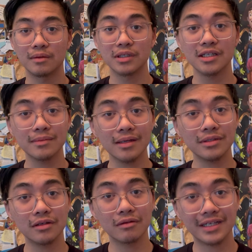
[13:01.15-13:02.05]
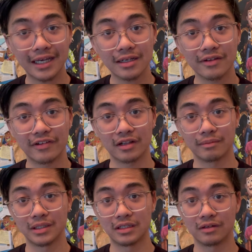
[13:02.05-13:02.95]
But sometimes you don't get a
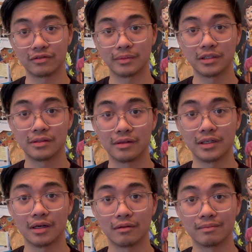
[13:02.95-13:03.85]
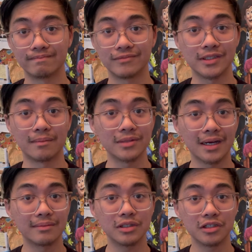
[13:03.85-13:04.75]
development deal from a studio.
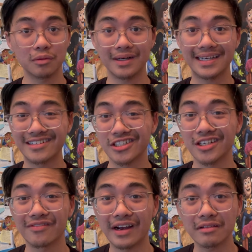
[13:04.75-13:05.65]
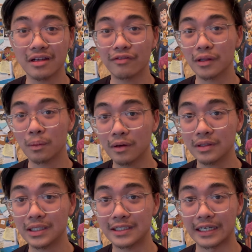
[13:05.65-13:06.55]
Sometimes you just want to get your stuff out there for the world
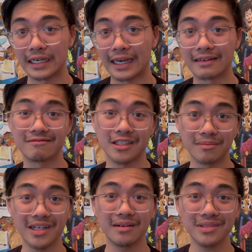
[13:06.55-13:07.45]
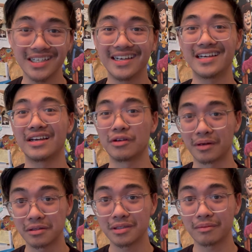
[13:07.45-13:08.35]
to see. And sometimes, if you want
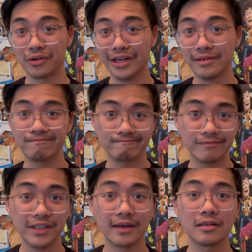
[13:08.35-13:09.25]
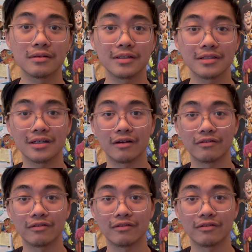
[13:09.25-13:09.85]
to do something right, you gotta do it yourself.